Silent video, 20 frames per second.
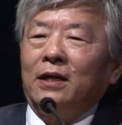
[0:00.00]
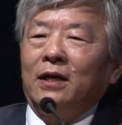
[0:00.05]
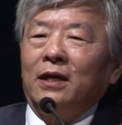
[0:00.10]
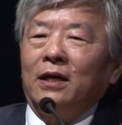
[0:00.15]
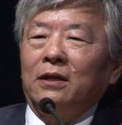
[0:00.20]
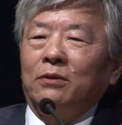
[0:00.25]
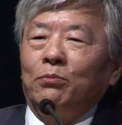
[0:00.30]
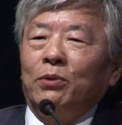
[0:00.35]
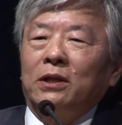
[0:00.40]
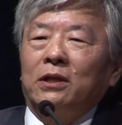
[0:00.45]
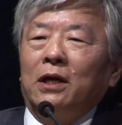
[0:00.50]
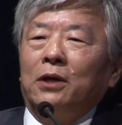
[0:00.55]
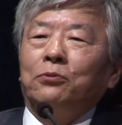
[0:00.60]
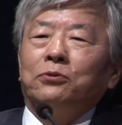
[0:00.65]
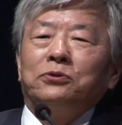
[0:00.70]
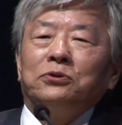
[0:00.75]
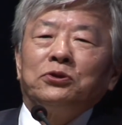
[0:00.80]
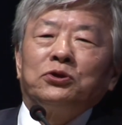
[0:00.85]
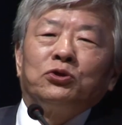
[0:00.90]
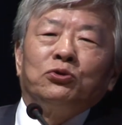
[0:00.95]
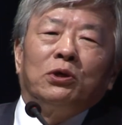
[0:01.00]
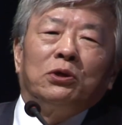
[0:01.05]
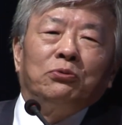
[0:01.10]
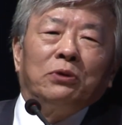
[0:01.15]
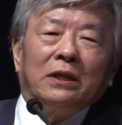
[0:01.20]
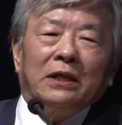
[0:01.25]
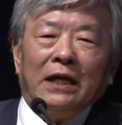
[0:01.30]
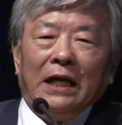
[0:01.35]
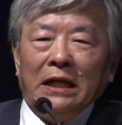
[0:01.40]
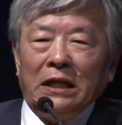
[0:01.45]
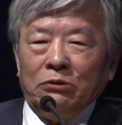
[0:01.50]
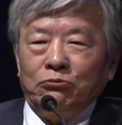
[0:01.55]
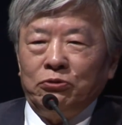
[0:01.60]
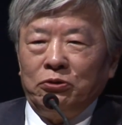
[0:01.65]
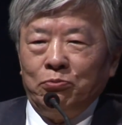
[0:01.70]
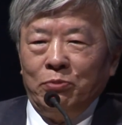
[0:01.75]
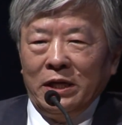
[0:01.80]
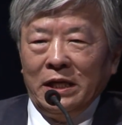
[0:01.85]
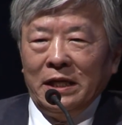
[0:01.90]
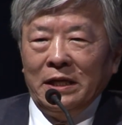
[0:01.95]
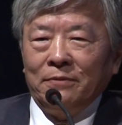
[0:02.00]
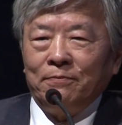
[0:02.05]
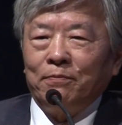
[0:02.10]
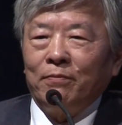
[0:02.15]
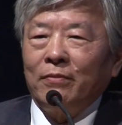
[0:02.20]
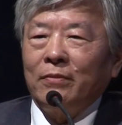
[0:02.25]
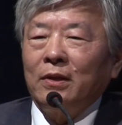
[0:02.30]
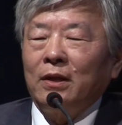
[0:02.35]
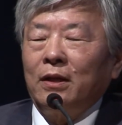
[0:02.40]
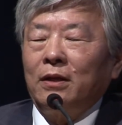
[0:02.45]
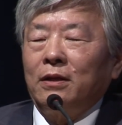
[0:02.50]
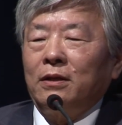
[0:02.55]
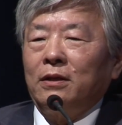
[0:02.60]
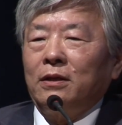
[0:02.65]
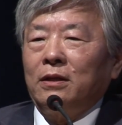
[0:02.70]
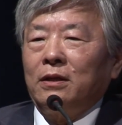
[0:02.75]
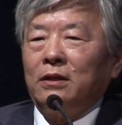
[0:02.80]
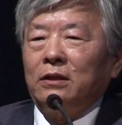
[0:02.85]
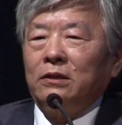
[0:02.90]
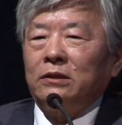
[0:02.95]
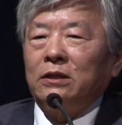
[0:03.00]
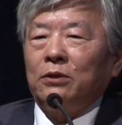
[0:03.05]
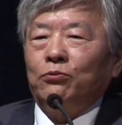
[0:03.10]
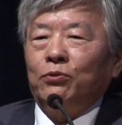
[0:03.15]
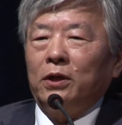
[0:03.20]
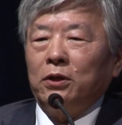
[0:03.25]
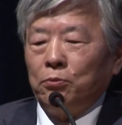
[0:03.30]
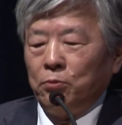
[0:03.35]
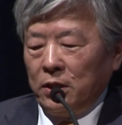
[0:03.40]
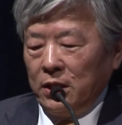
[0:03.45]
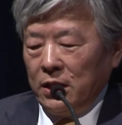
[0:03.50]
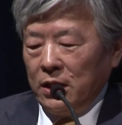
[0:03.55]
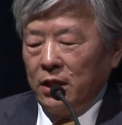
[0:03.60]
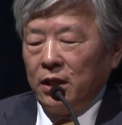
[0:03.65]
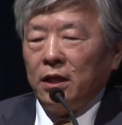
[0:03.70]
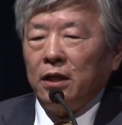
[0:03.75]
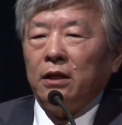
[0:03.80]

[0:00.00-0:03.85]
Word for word: And but I wasn't sure what that would be. So one of the